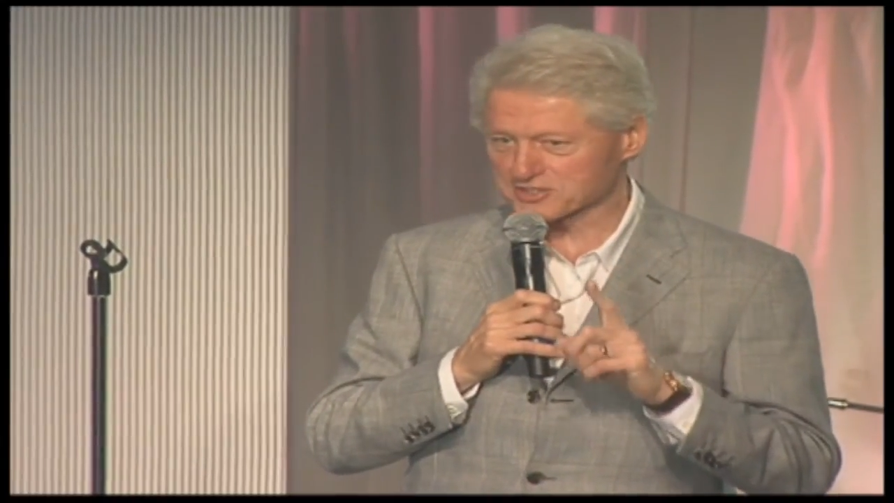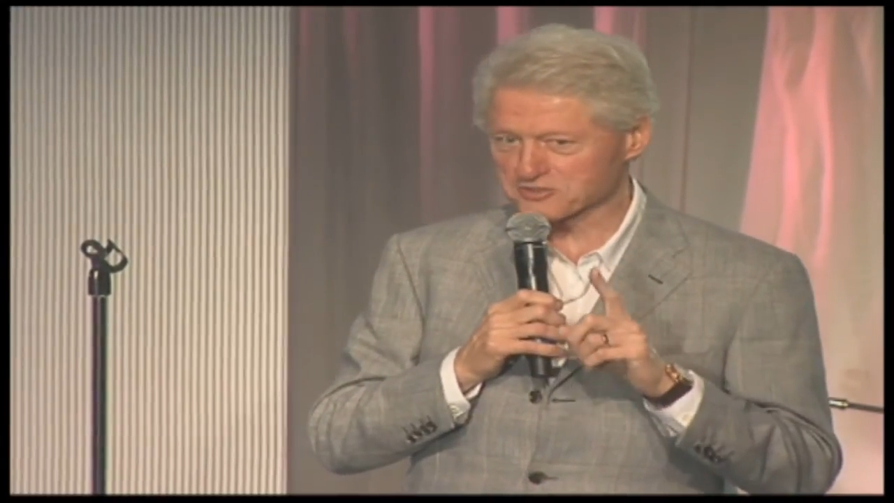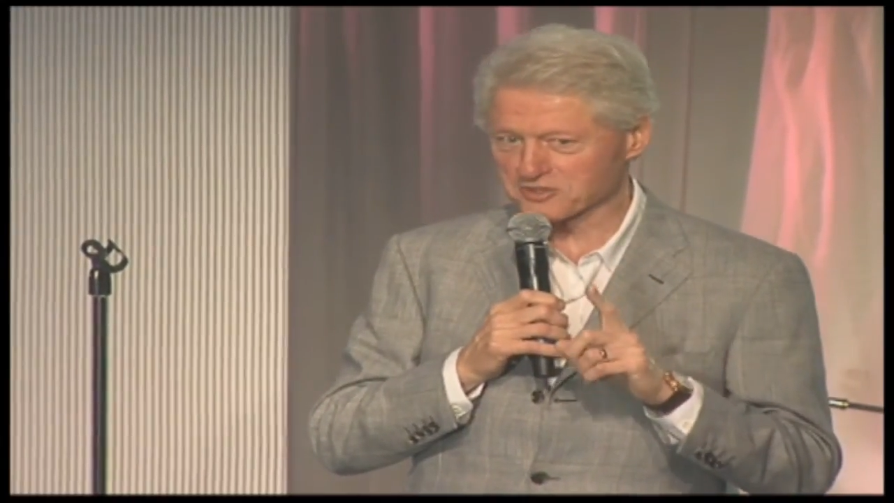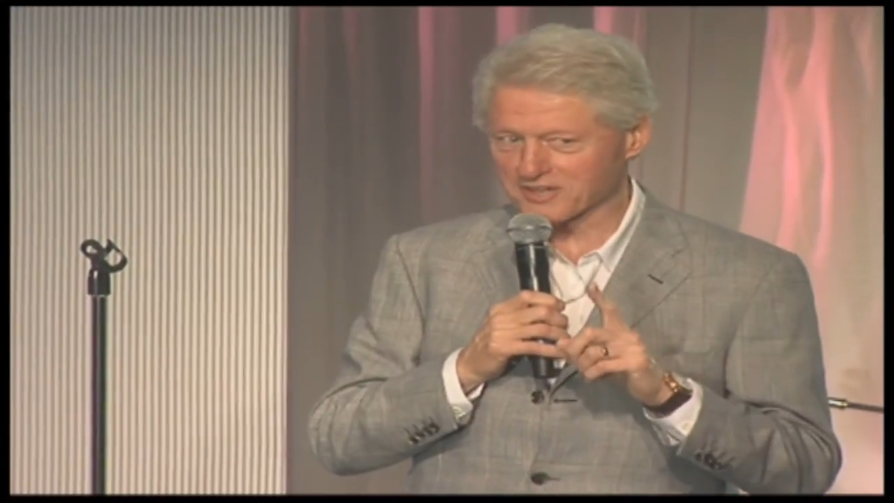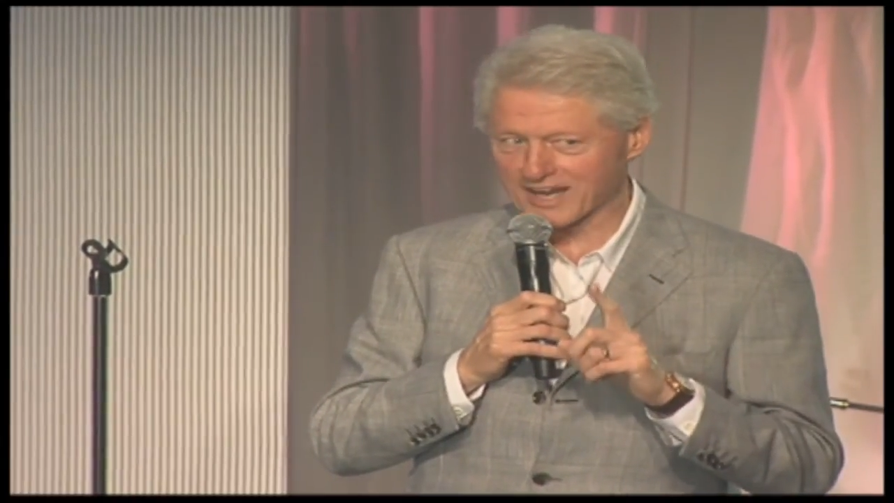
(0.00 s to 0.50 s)
You
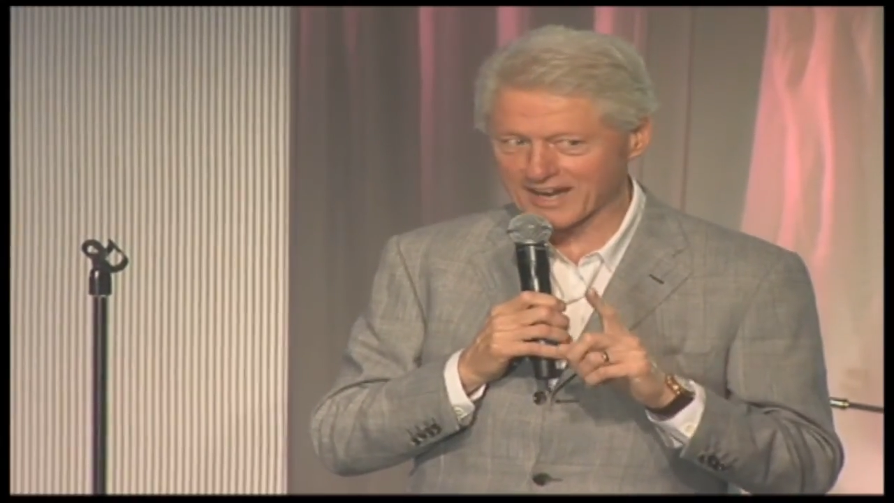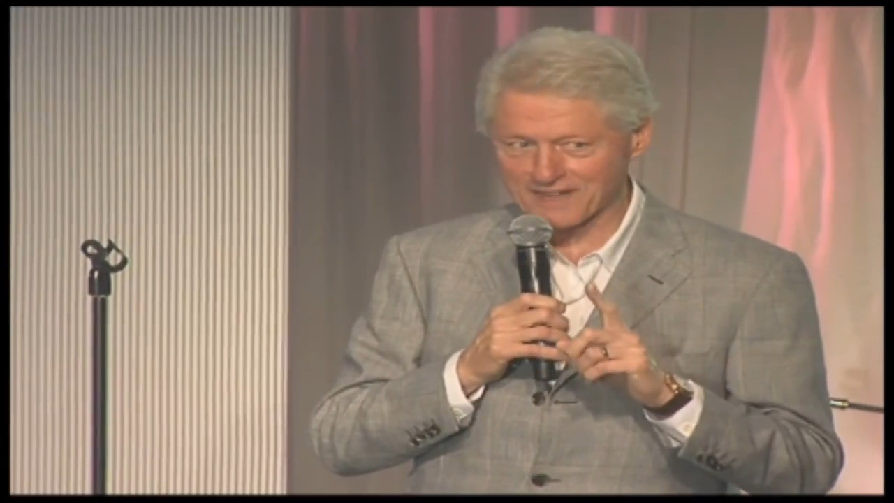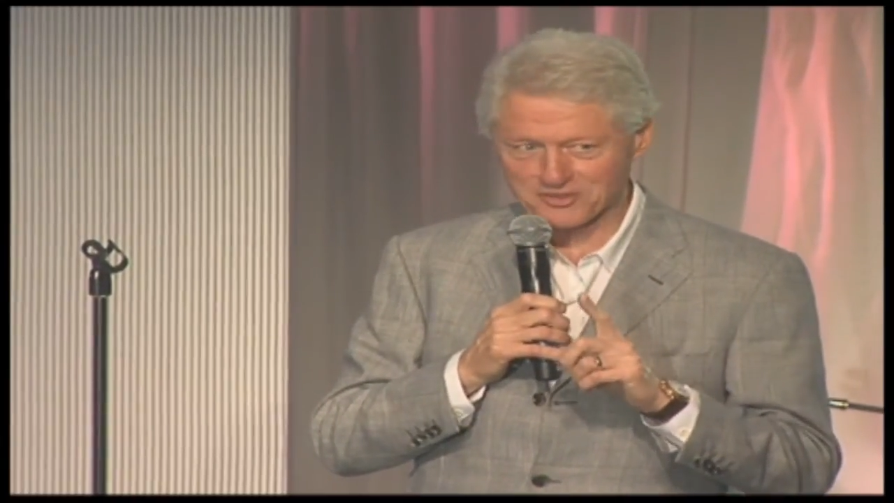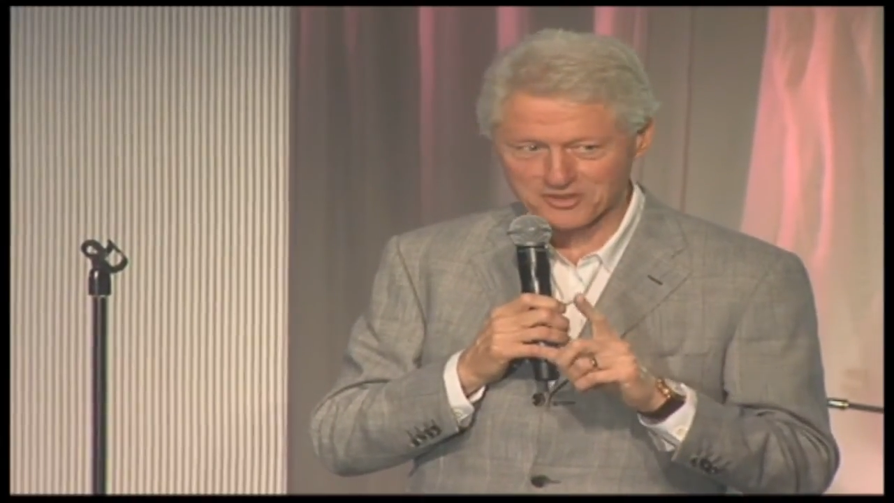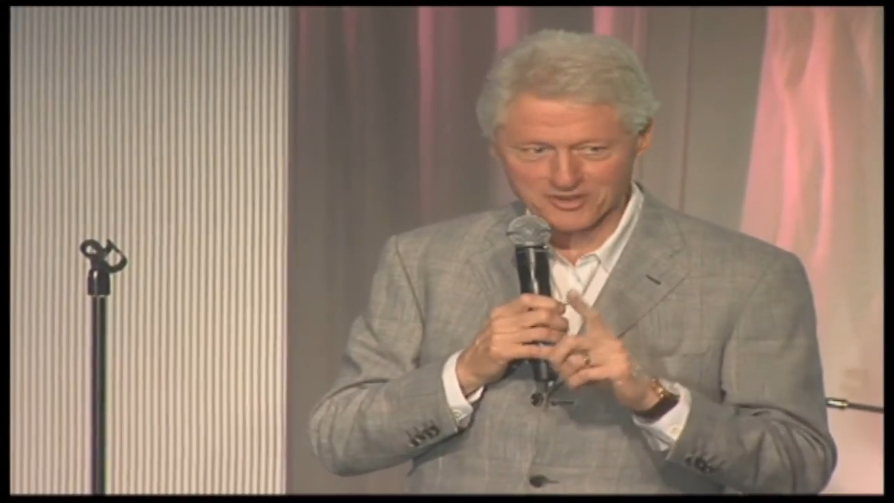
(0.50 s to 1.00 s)
do not
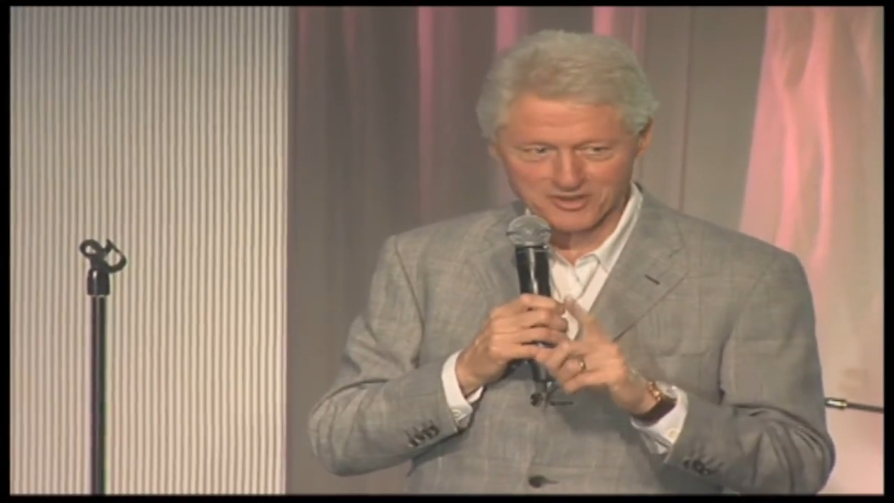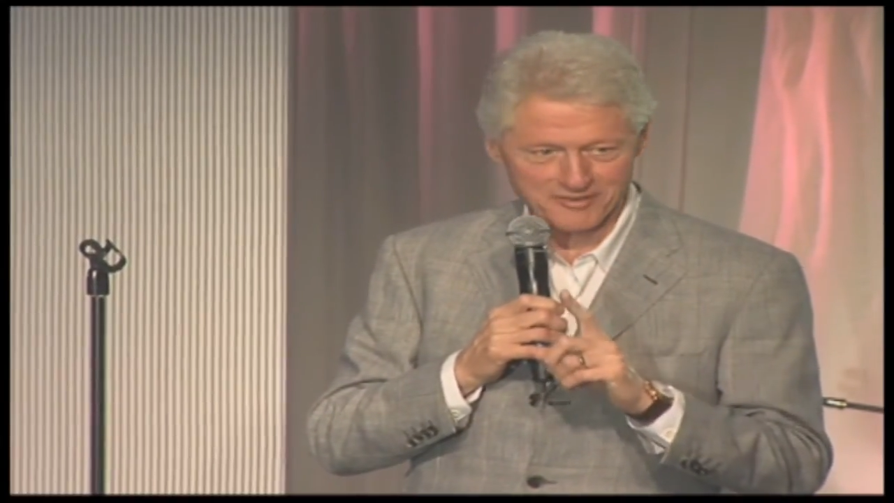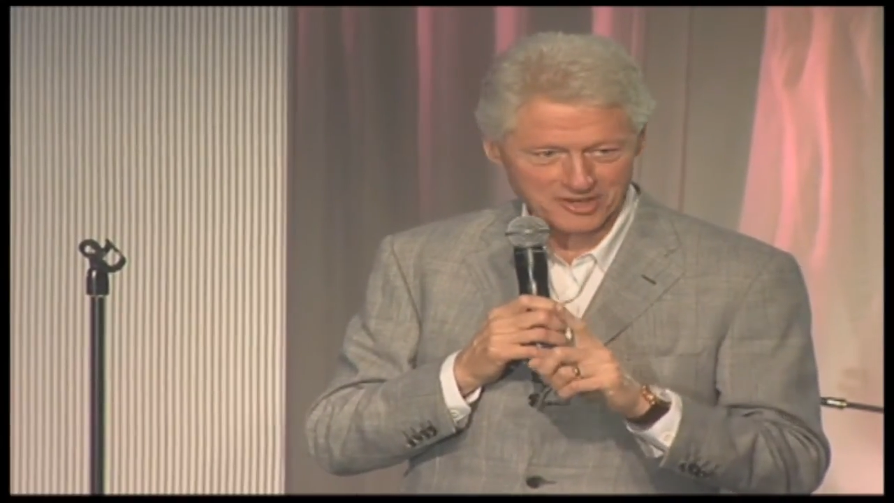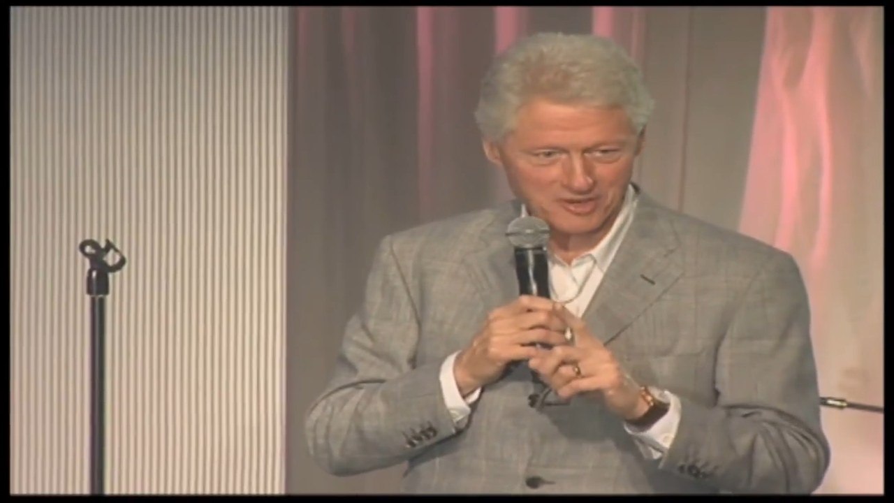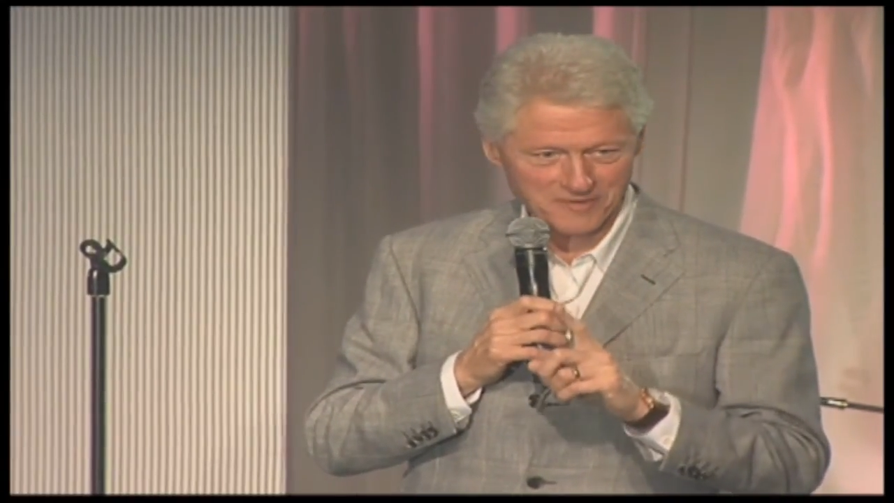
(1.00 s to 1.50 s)
have to agree with her